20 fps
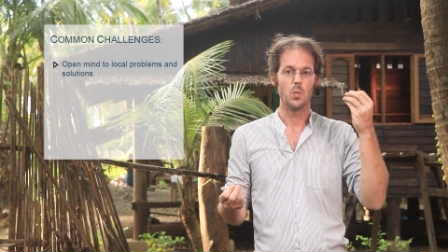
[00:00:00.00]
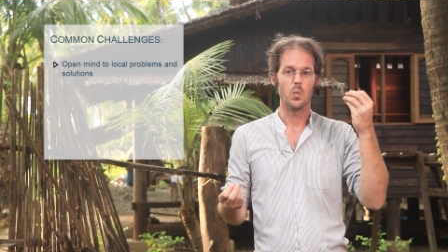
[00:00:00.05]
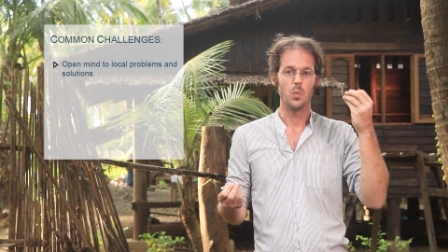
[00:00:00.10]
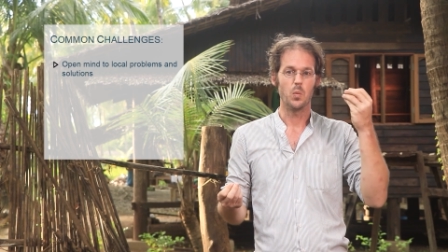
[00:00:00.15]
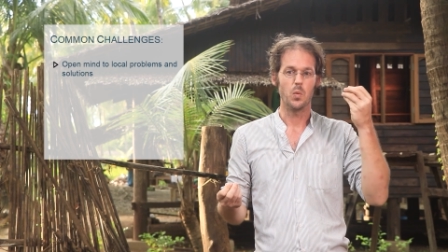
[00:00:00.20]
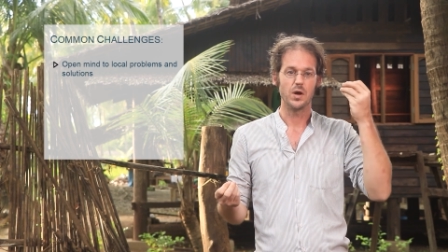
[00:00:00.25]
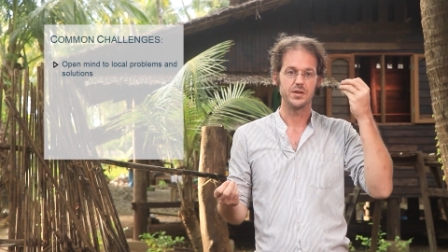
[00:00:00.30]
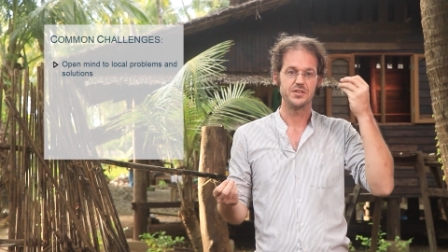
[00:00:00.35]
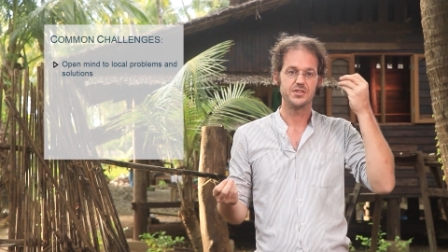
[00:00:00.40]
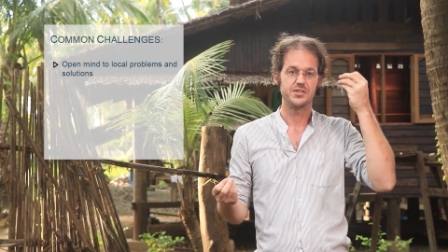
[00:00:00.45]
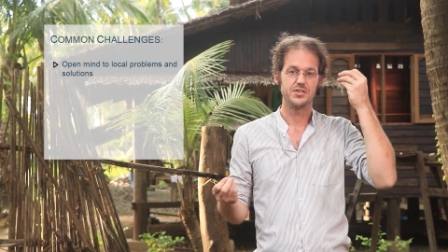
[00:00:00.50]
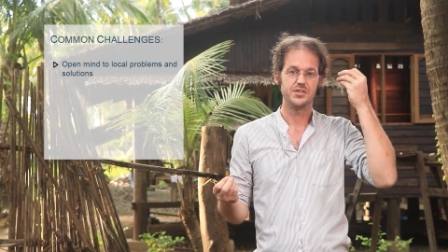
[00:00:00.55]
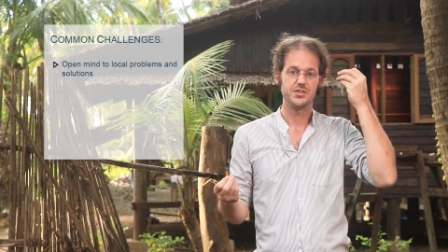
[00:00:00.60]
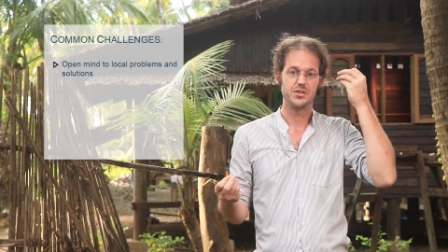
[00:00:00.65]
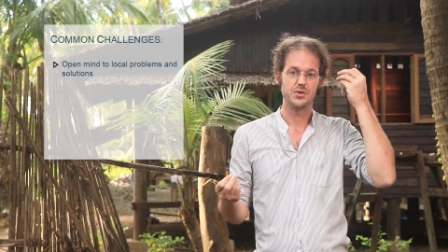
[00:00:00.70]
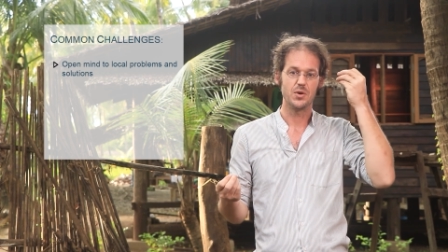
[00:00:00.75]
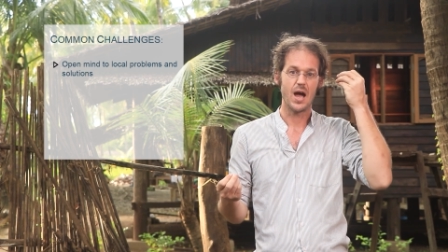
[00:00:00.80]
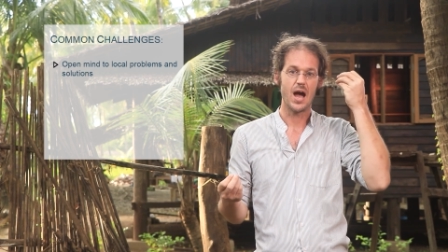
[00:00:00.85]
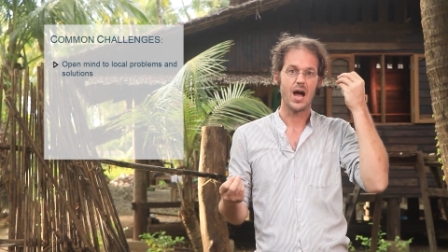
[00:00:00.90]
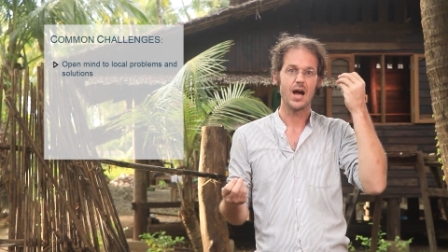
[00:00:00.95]
what
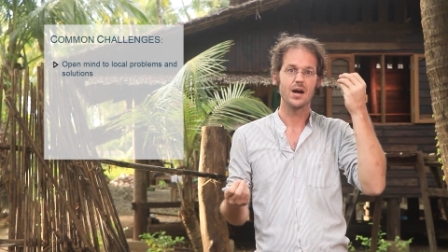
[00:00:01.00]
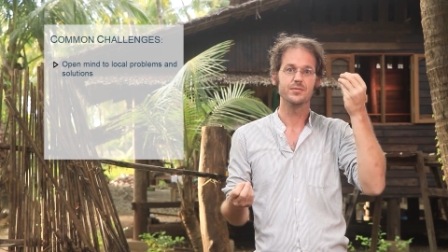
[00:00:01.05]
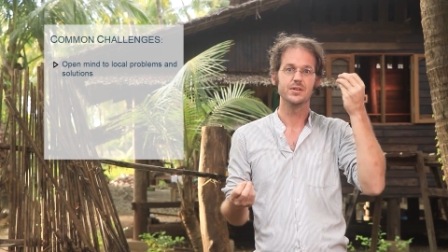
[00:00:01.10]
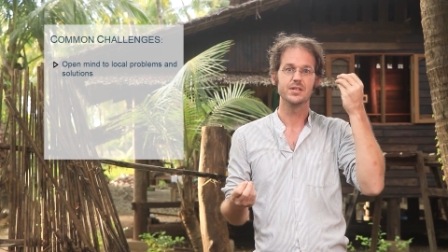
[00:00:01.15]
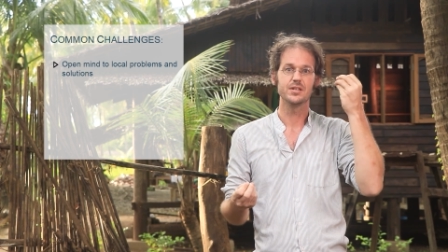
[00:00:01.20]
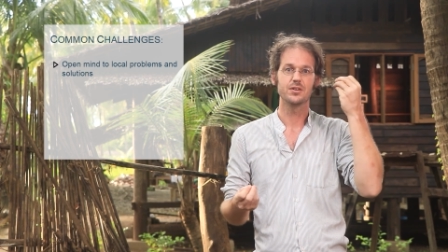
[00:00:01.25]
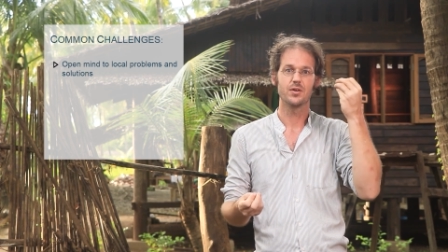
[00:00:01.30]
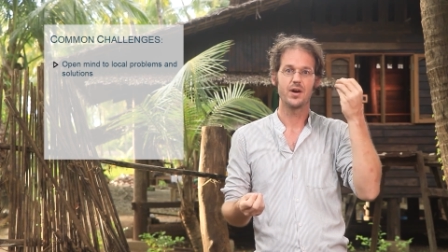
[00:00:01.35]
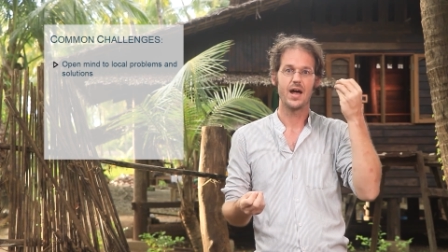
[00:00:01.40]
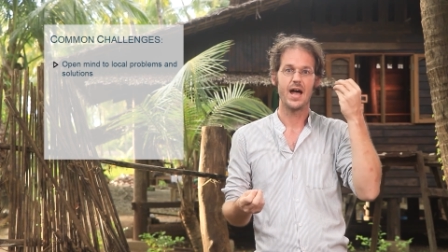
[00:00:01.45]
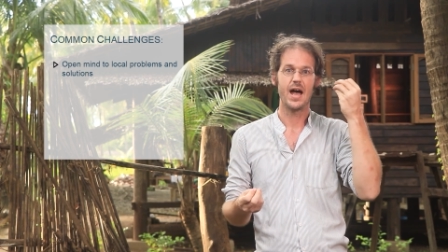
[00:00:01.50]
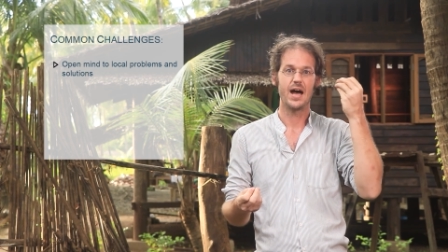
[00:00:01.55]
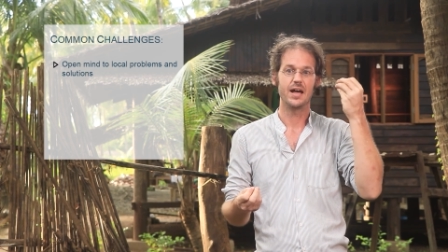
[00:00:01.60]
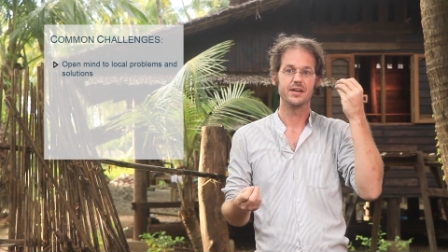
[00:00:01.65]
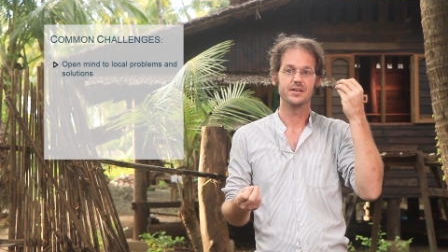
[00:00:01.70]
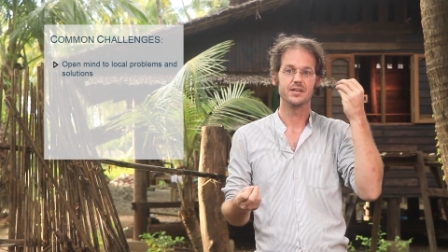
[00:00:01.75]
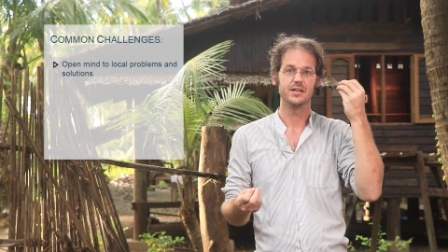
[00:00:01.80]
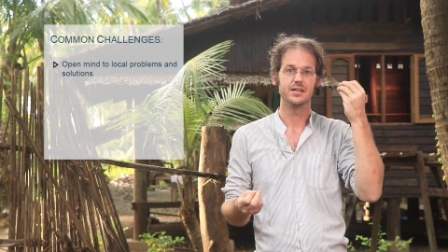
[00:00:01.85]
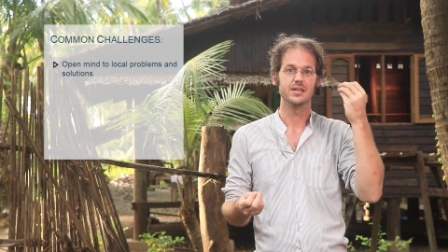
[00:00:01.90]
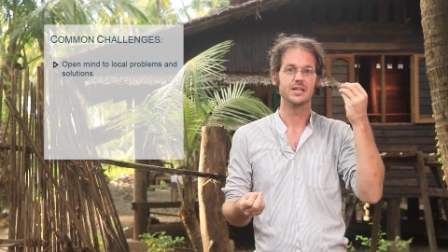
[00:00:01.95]
you have in your
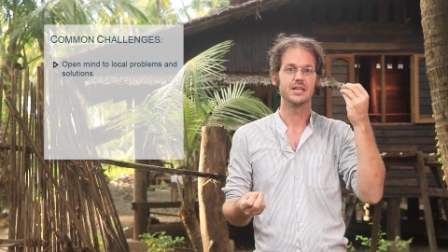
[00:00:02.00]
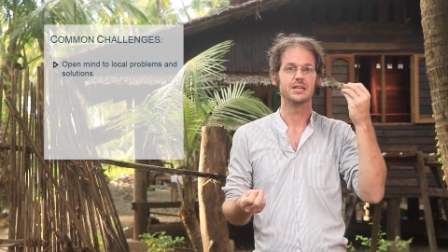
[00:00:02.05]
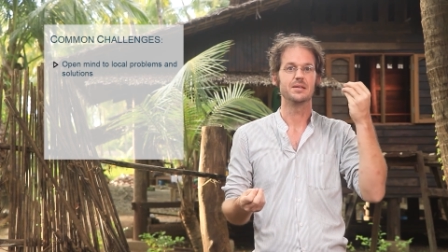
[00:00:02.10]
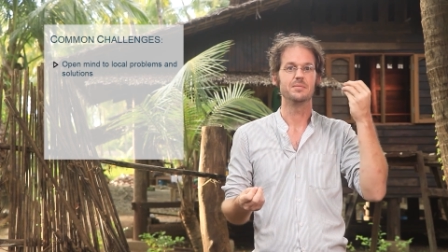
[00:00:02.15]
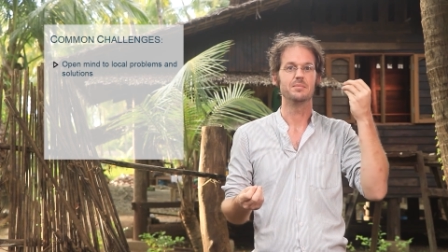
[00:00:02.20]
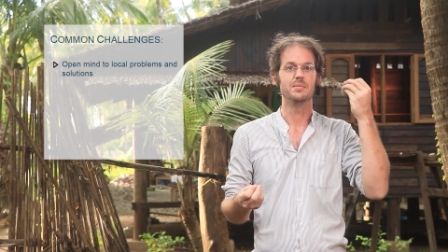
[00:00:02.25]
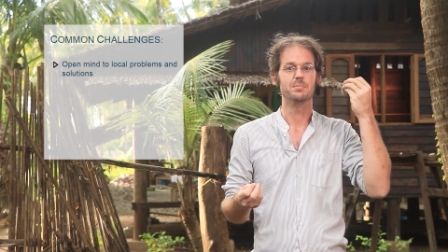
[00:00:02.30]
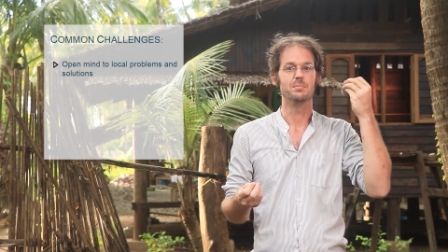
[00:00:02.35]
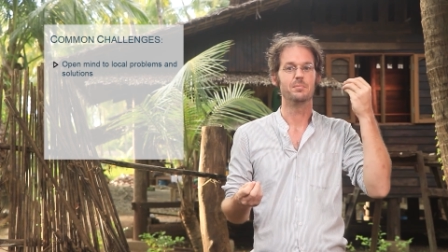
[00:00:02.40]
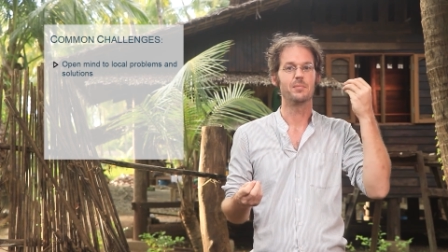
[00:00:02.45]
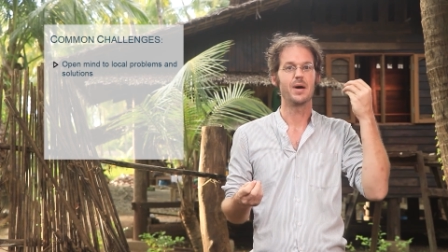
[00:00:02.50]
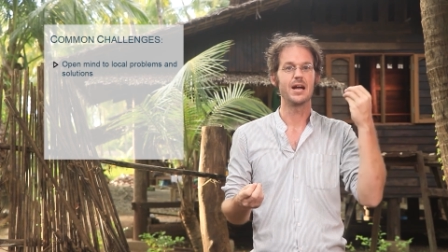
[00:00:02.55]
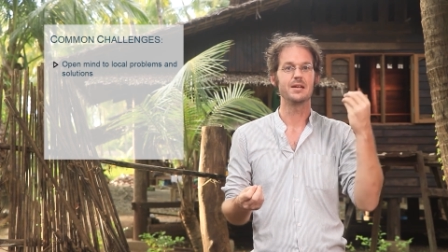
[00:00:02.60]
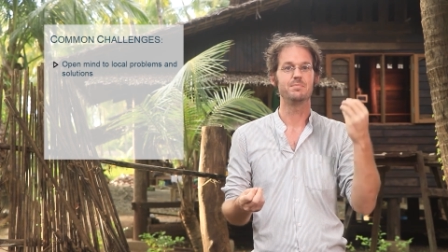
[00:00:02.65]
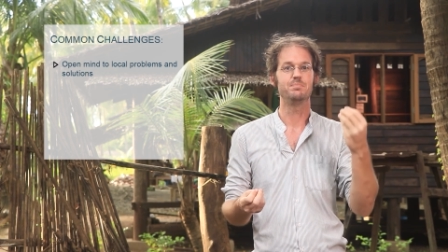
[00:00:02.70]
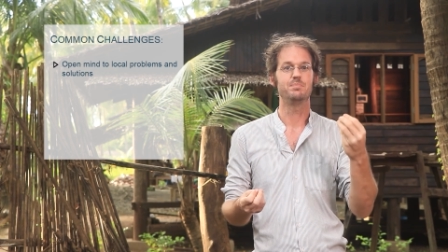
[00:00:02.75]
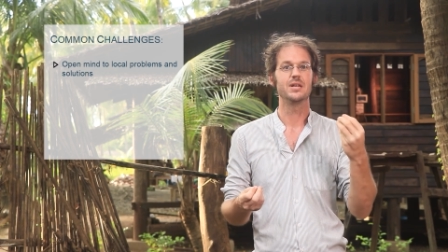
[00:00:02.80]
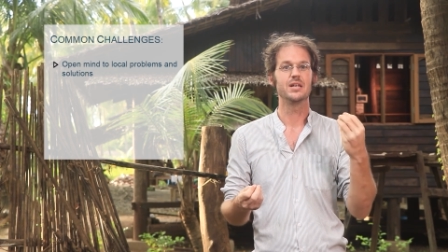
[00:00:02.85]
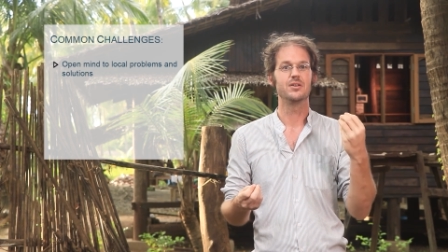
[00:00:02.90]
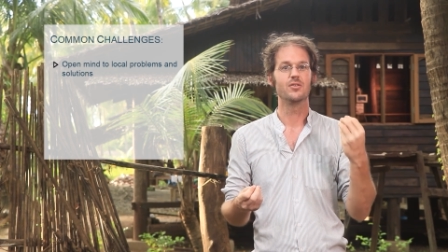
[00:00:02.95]
head might
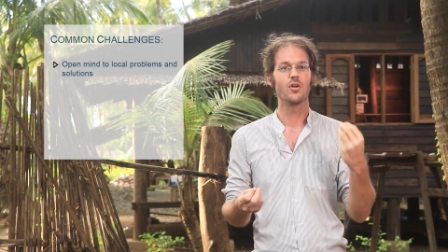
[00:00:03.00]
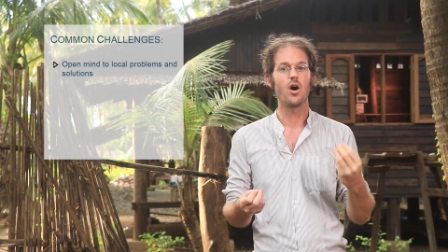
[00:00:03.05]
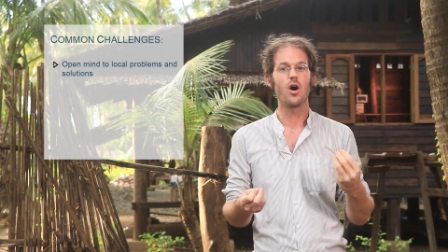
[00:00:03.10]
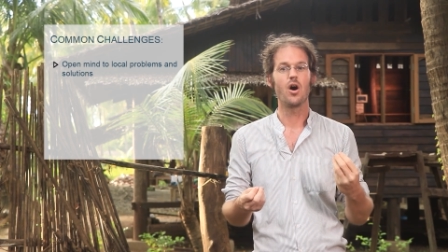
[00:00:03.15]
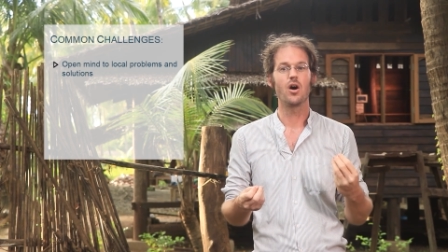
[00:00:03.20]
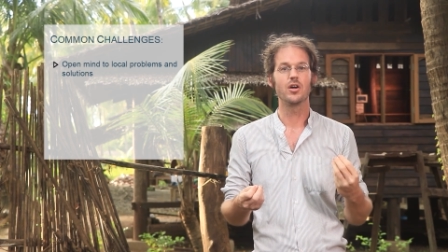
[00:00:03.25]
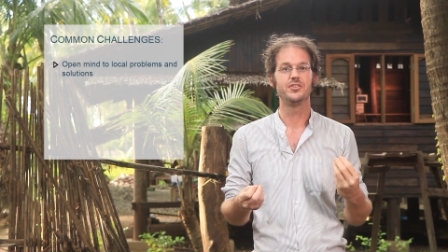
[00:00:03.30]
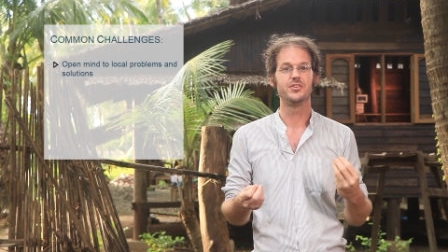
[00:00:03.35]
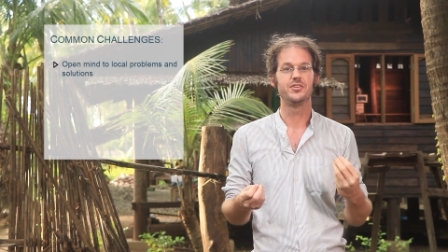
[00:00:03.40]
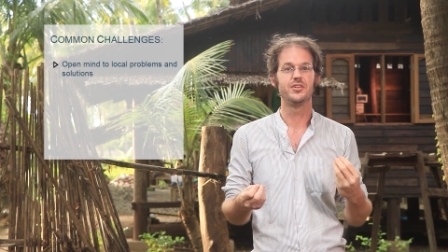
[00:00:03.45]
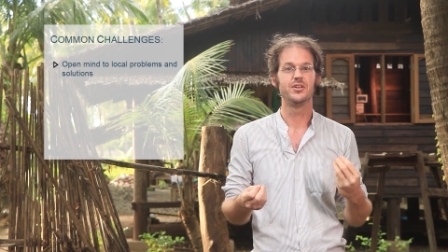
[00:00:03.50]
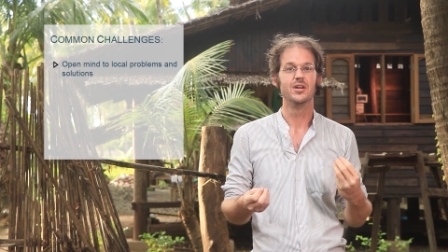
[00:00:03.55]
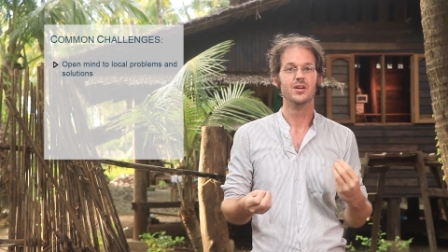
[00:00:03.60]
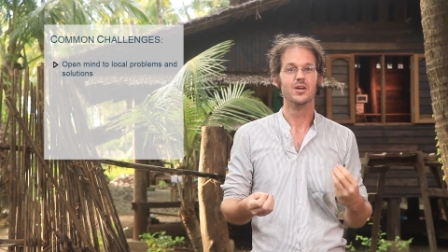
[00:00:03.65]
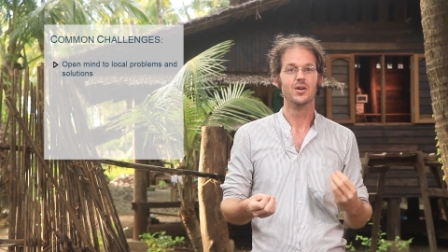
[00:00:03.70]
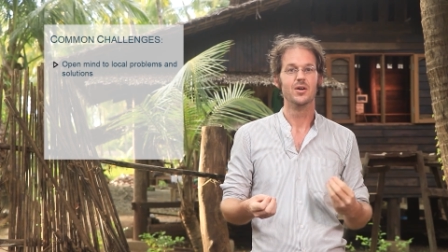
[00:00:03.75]
be not